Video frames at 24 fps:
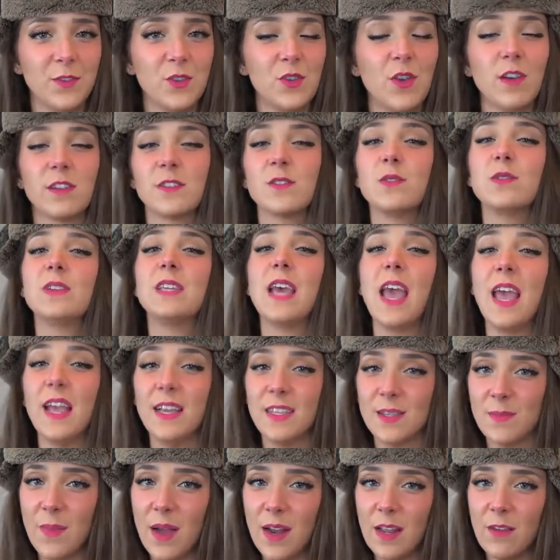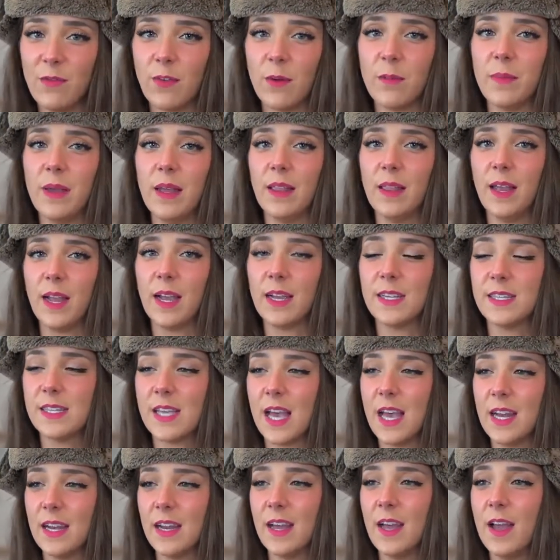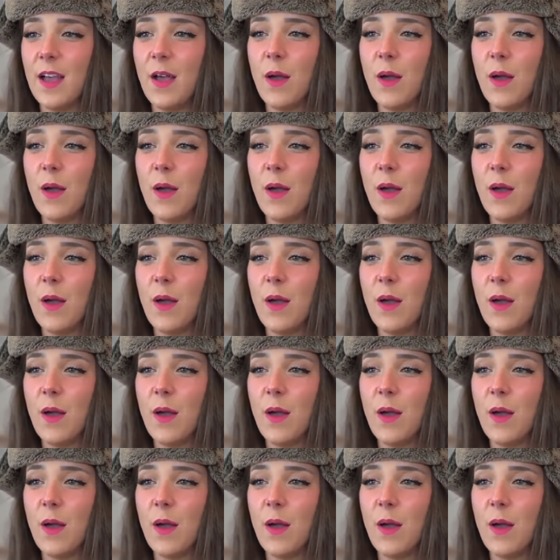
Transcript: She also takes money from me, like I said.